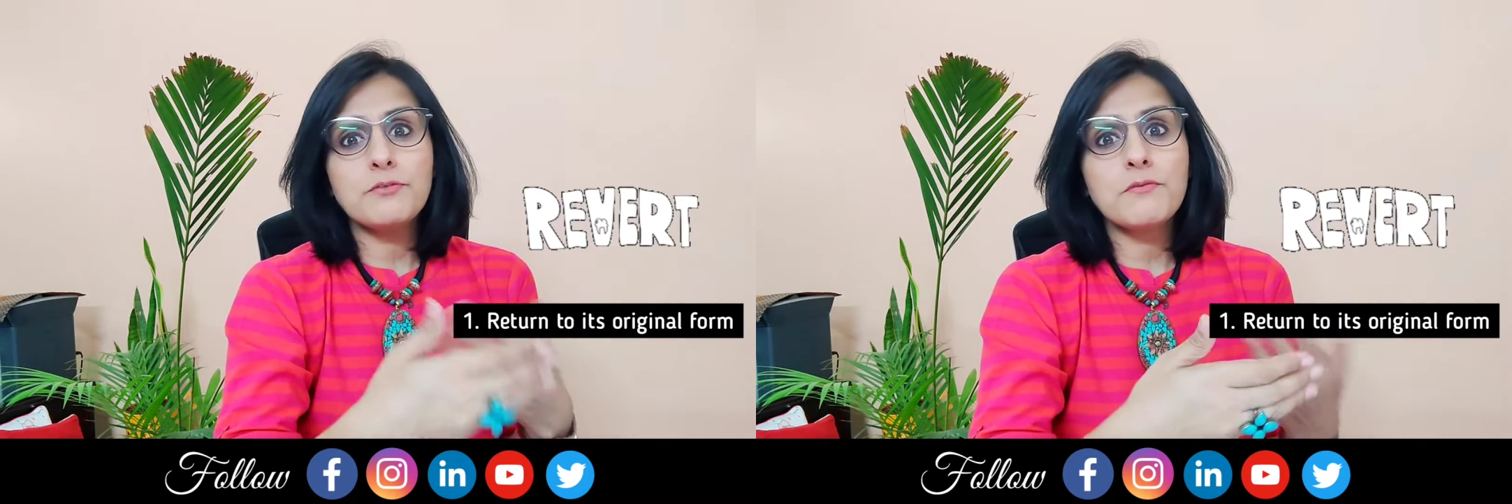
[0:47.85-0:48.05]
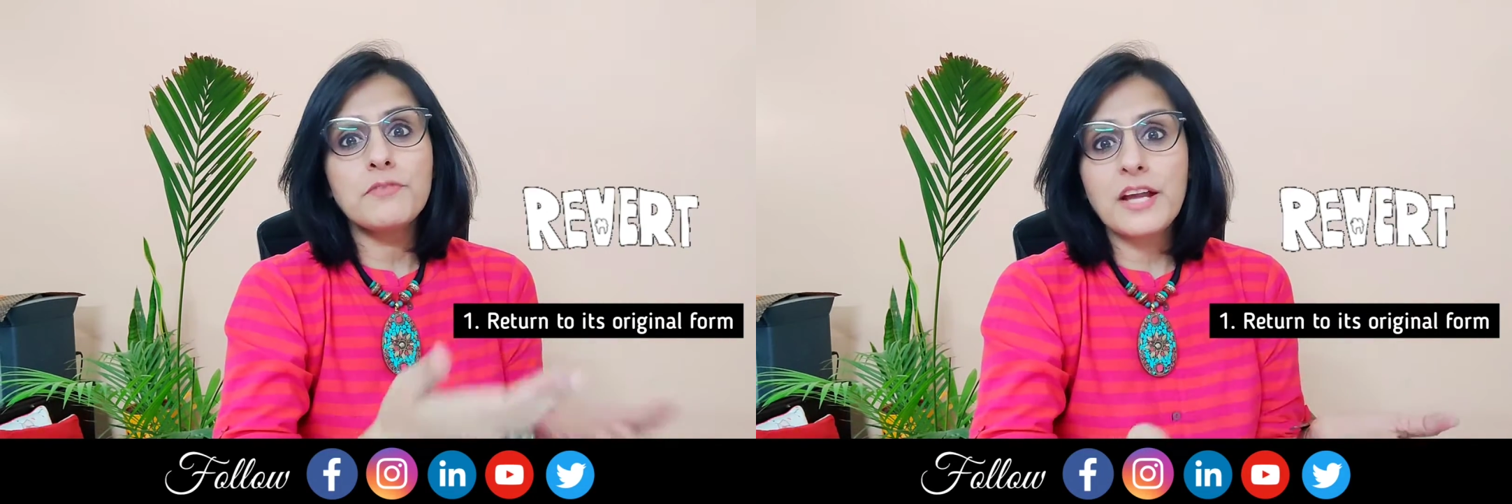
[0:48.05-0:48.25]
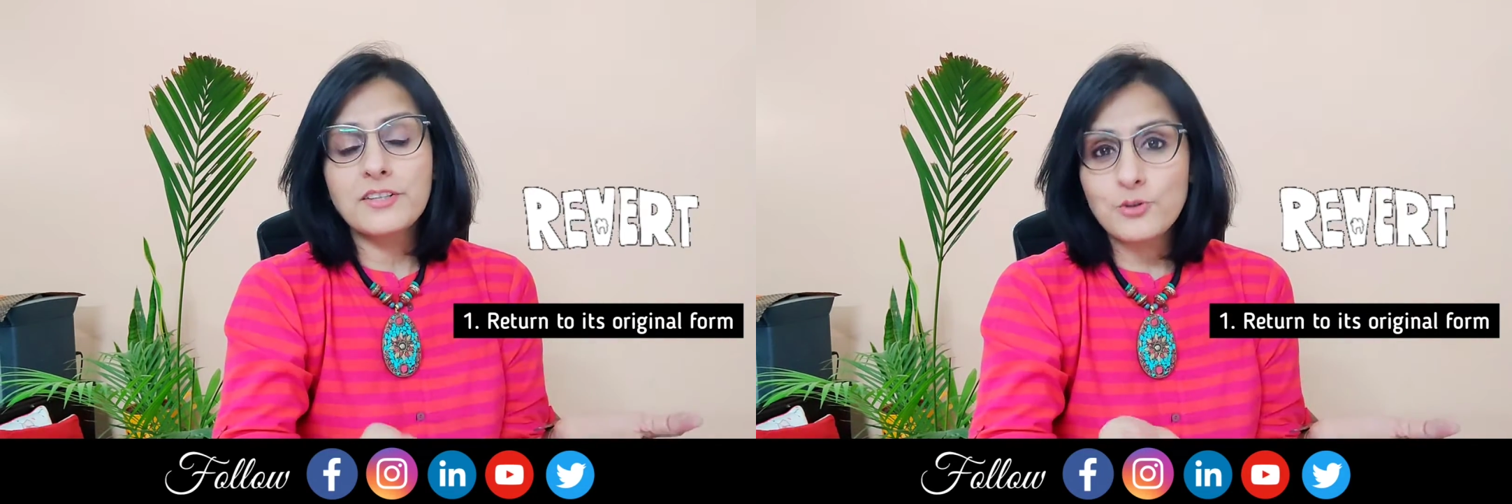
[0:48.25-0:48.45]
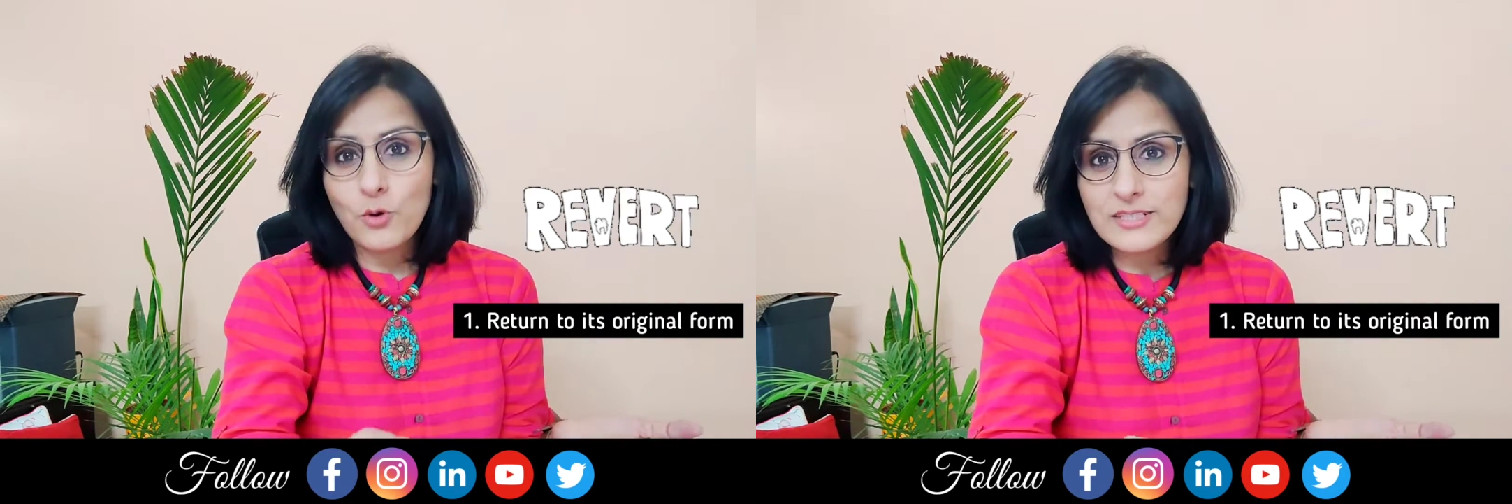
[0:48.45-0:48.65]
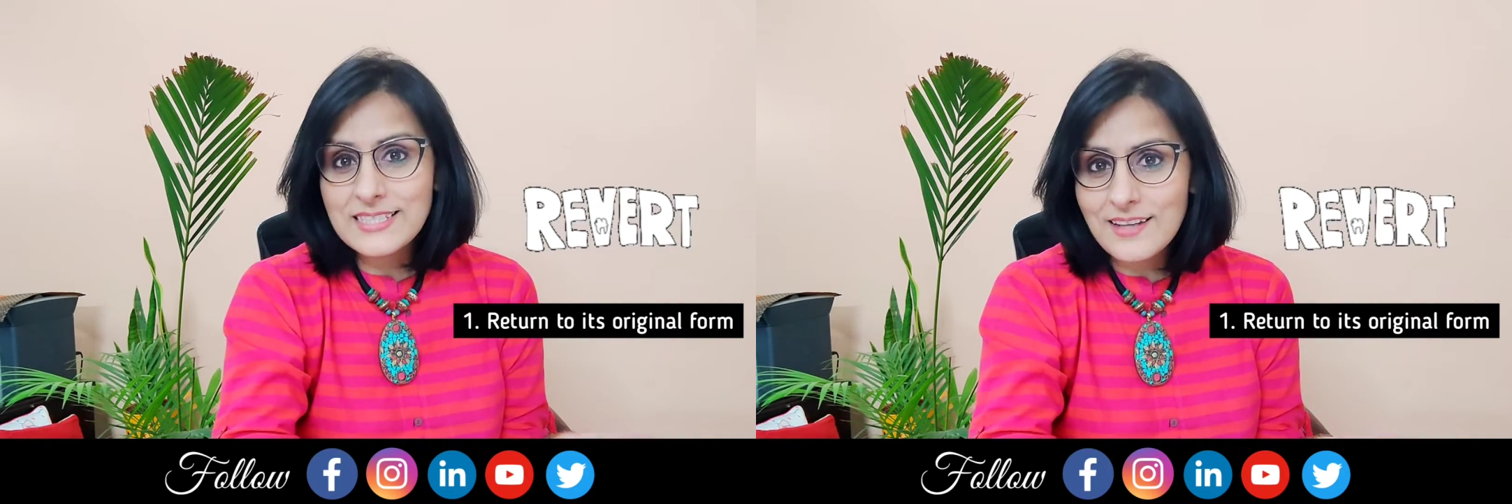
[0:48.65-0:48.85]
from where it
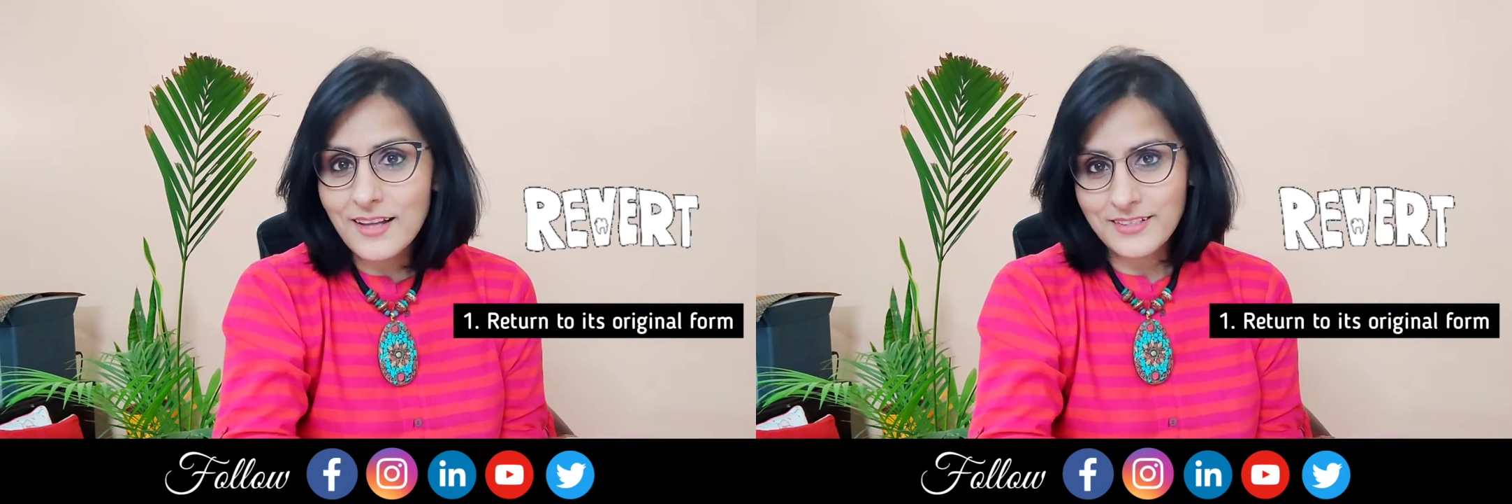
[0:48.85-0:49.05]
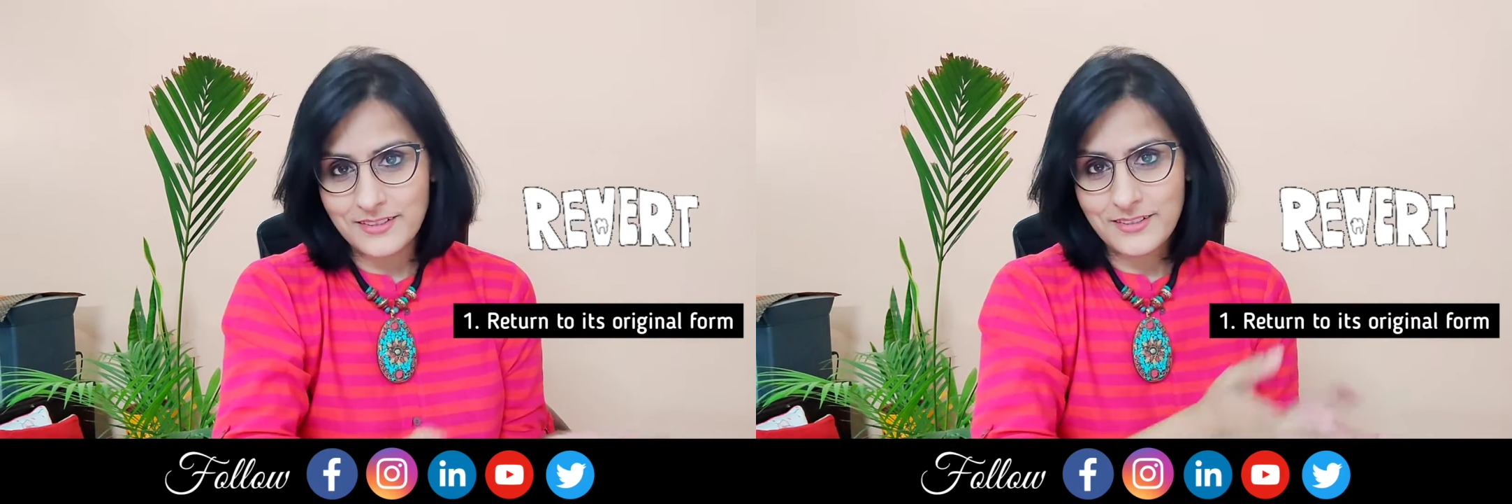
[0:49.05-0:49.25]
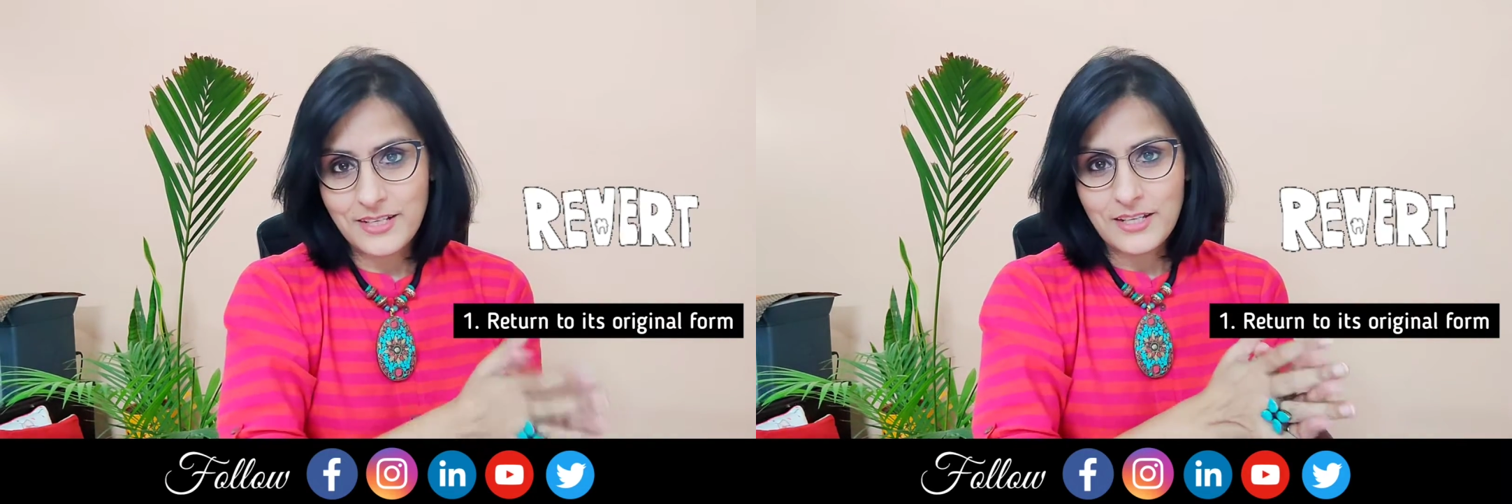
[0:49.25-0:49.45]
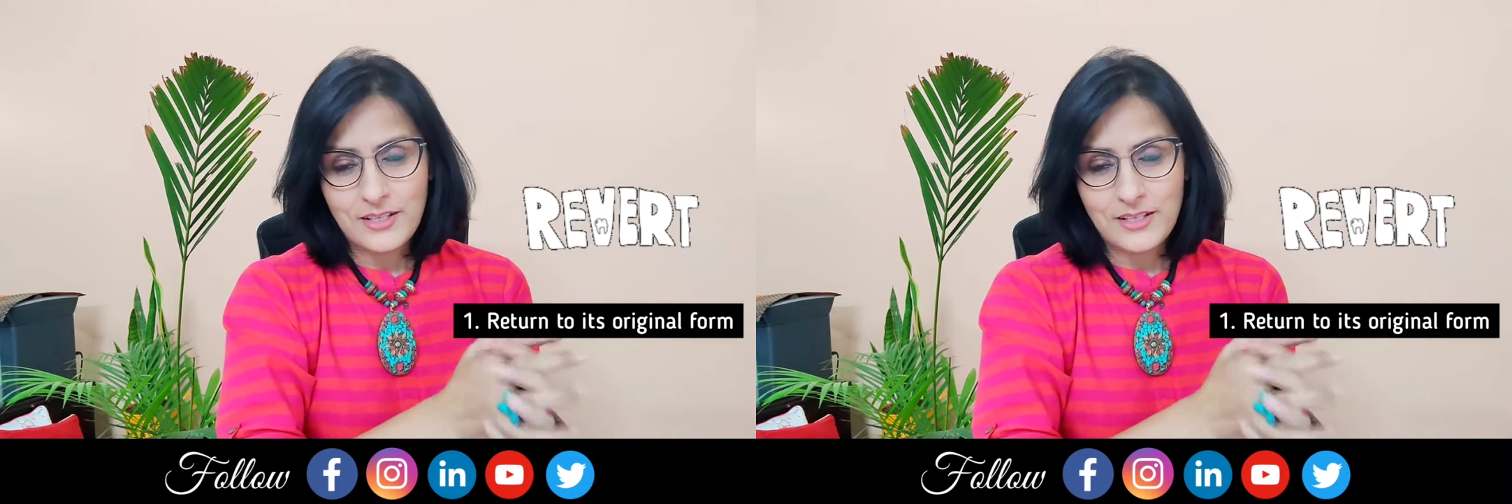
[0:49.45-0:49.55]
all started.